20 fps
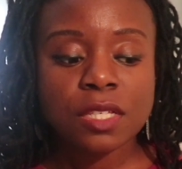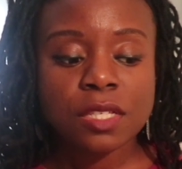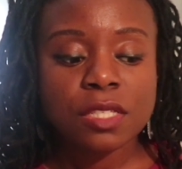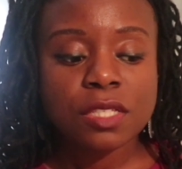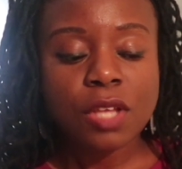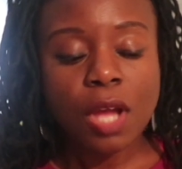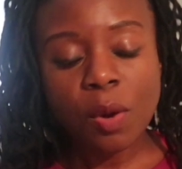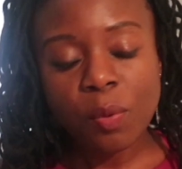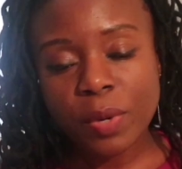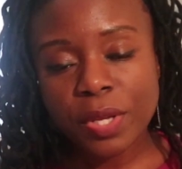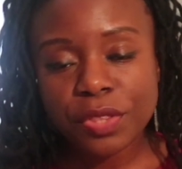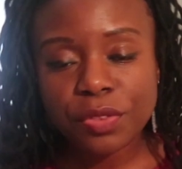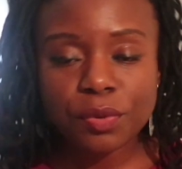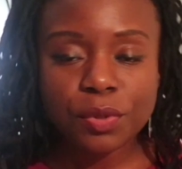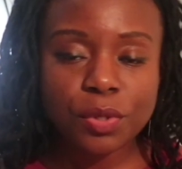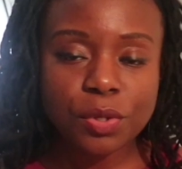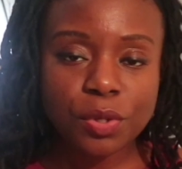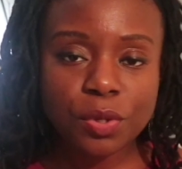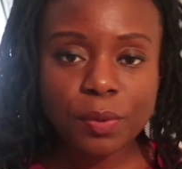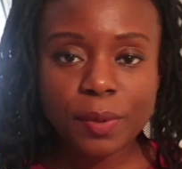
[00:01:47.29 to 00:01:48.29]
So I went
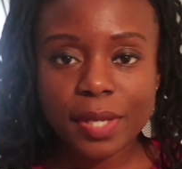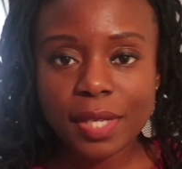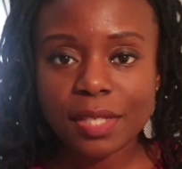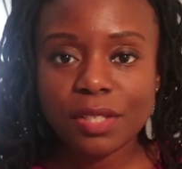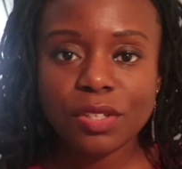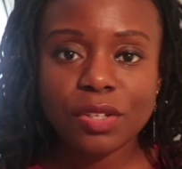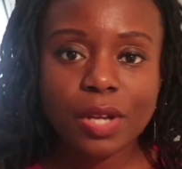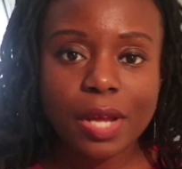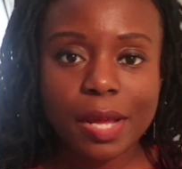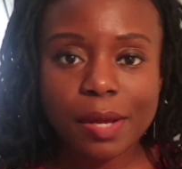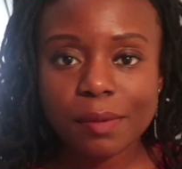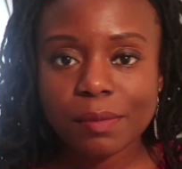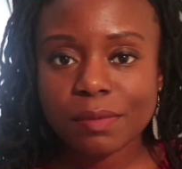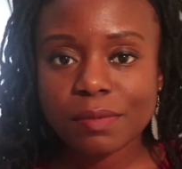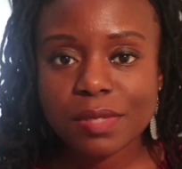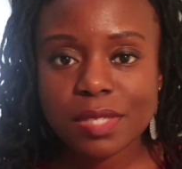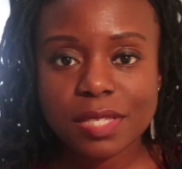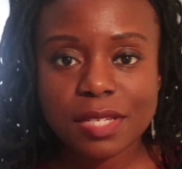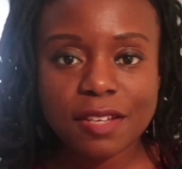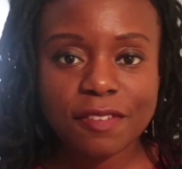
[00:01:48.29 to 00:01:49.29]
through and, you know,
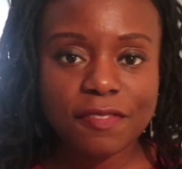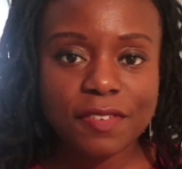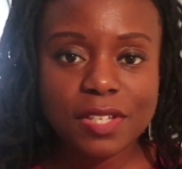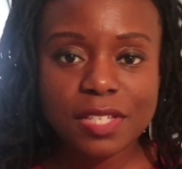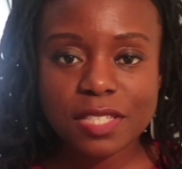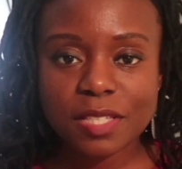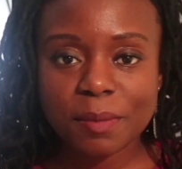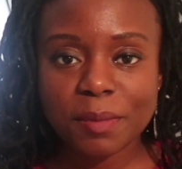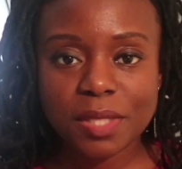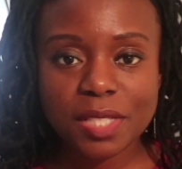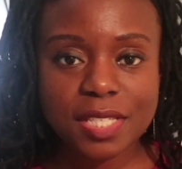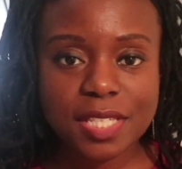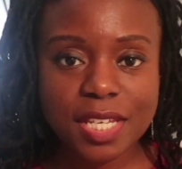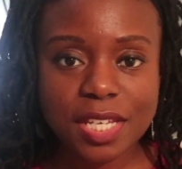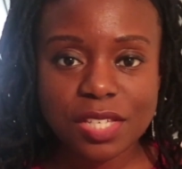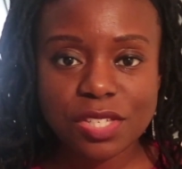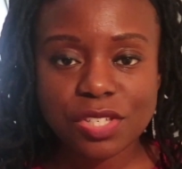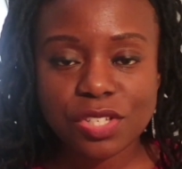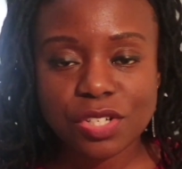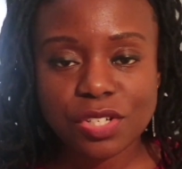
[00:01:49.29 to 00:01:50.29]
sniffing some of the
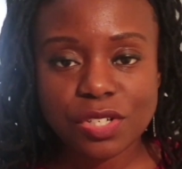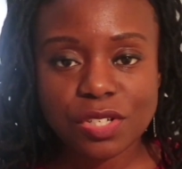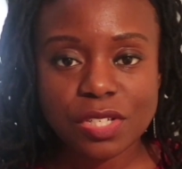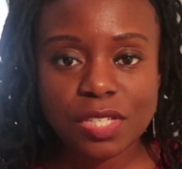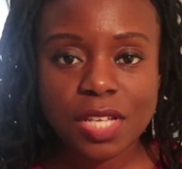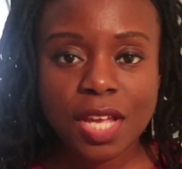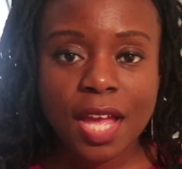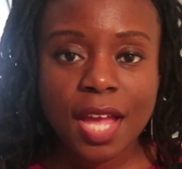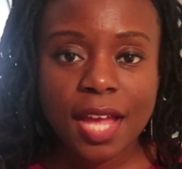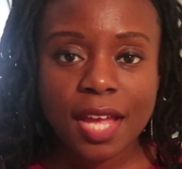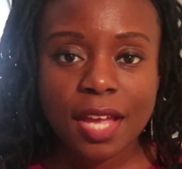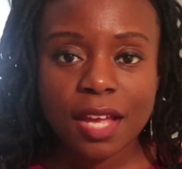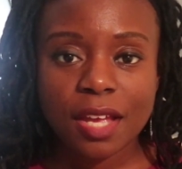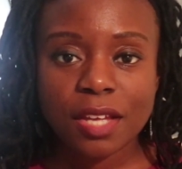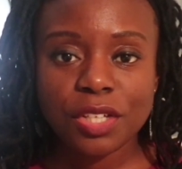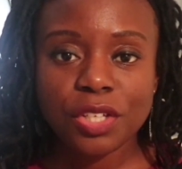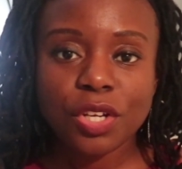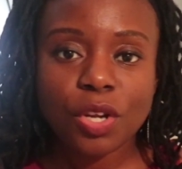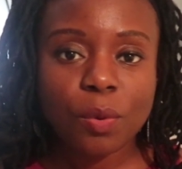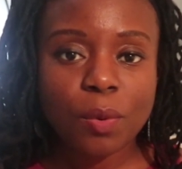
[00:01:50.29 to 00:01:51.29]
testers.
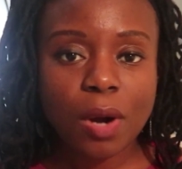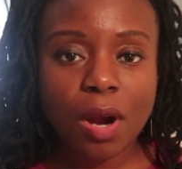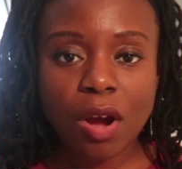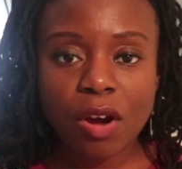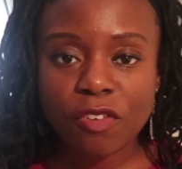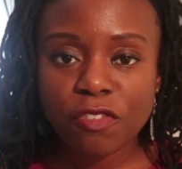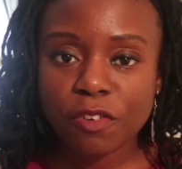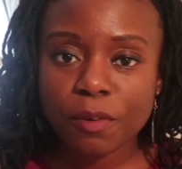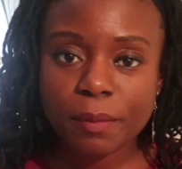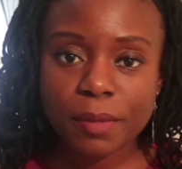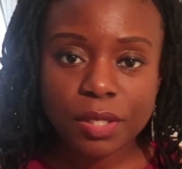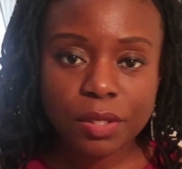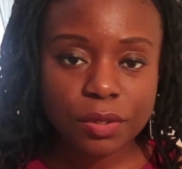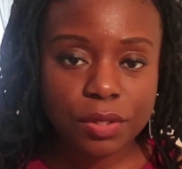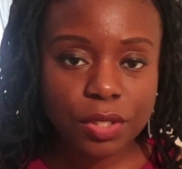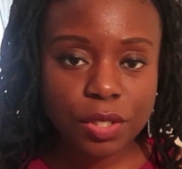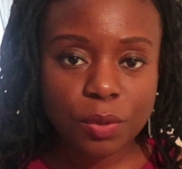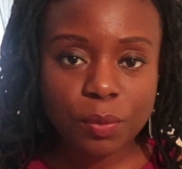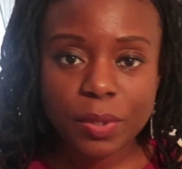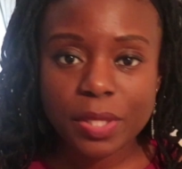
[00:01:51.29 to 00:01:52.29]
You know, we're all
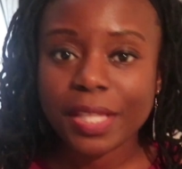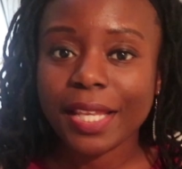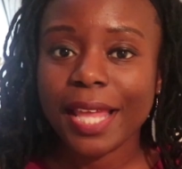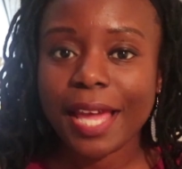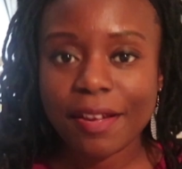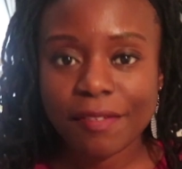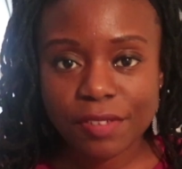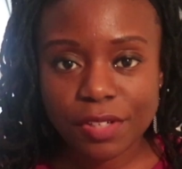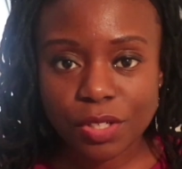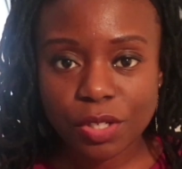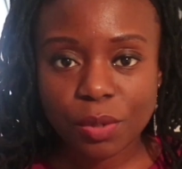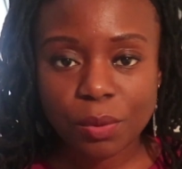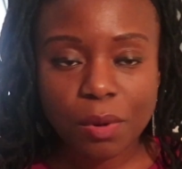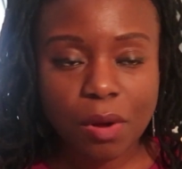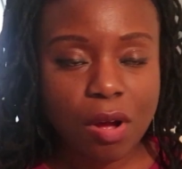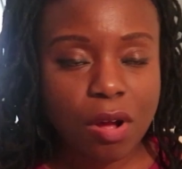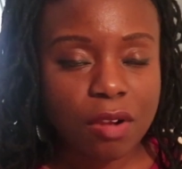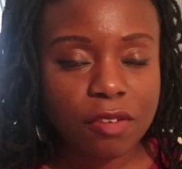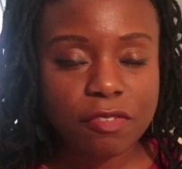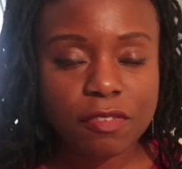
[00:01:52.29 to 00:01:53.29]
familiar with lavender, we're
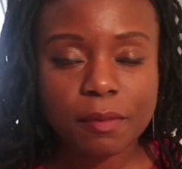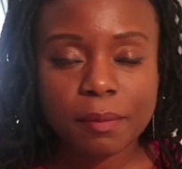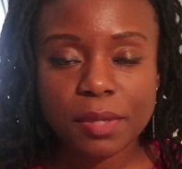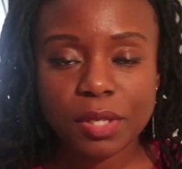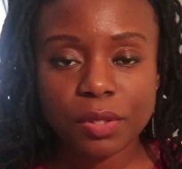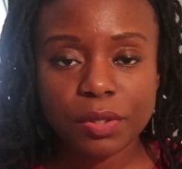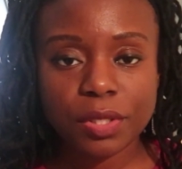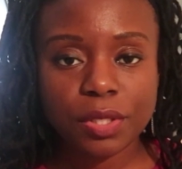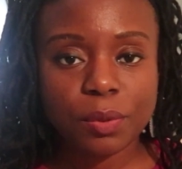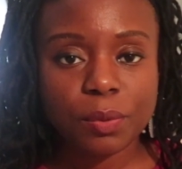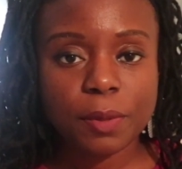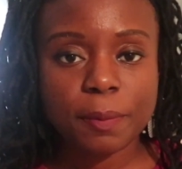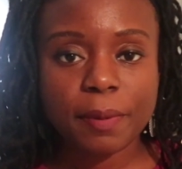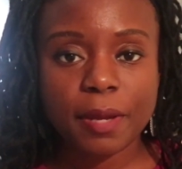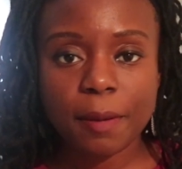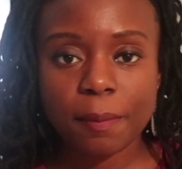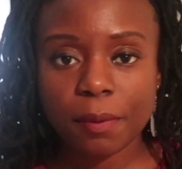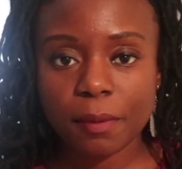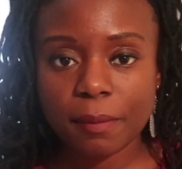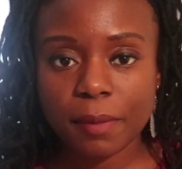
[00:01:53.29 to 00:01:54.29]
all familiar with
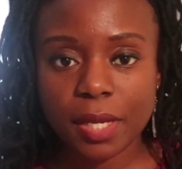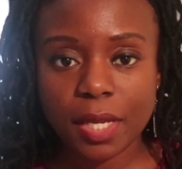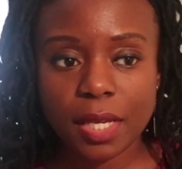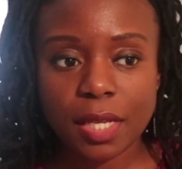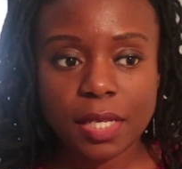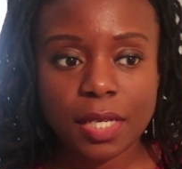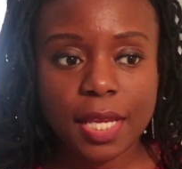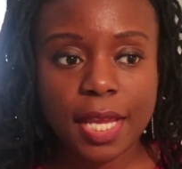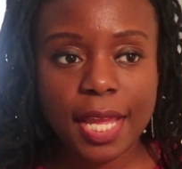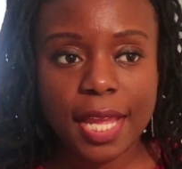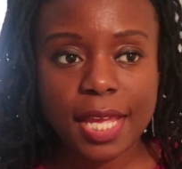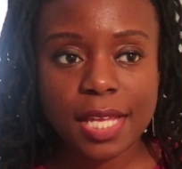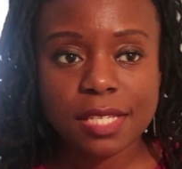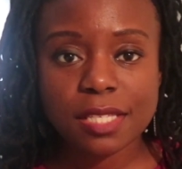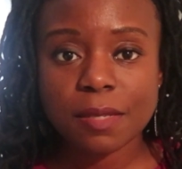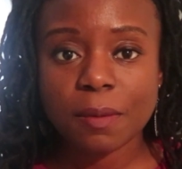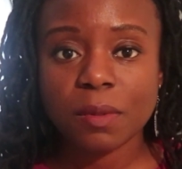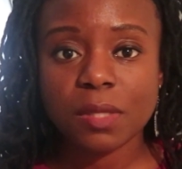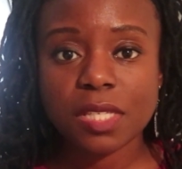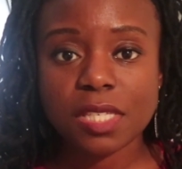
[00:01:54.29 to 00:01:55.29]
peppermint and
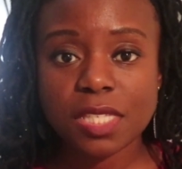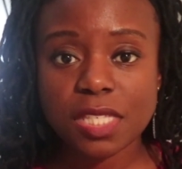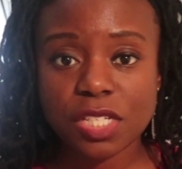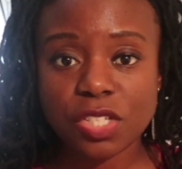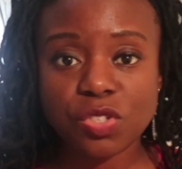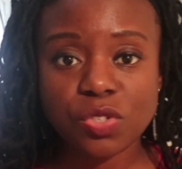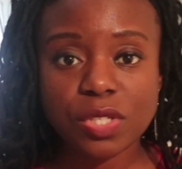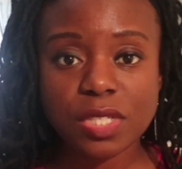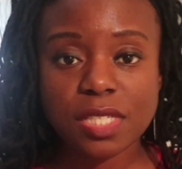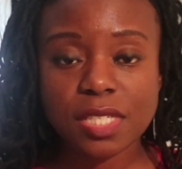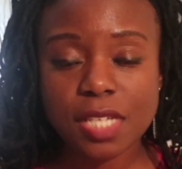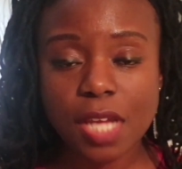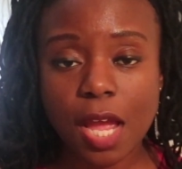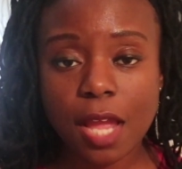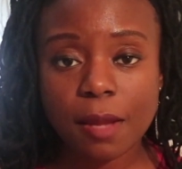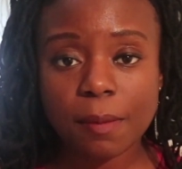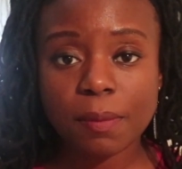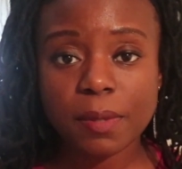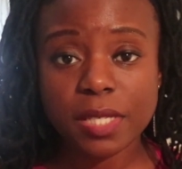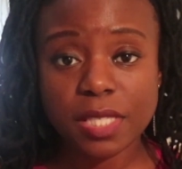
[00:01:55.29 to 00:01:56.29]
some of the citrus
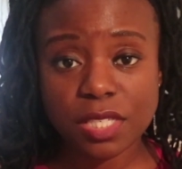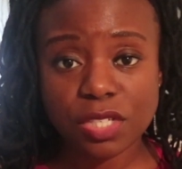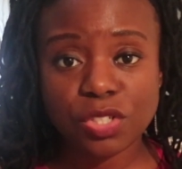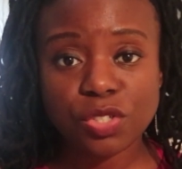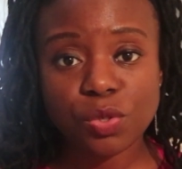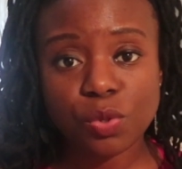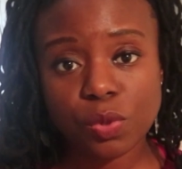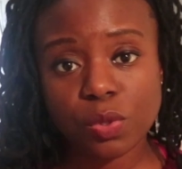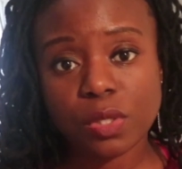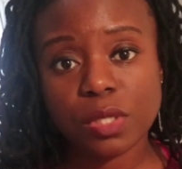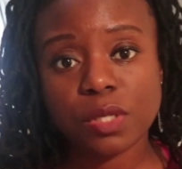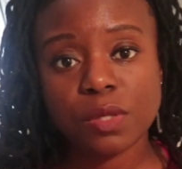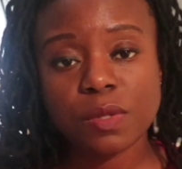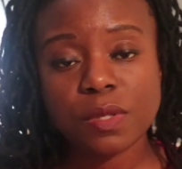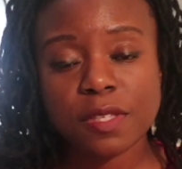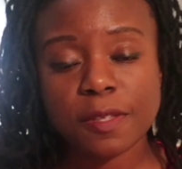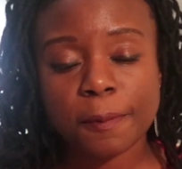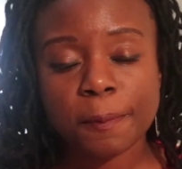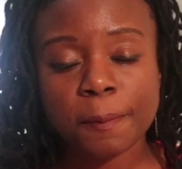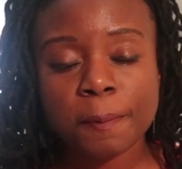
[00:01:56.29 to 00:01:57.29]
type essential
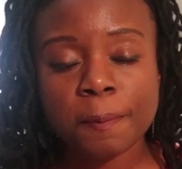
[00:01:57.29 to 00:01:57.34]
oils.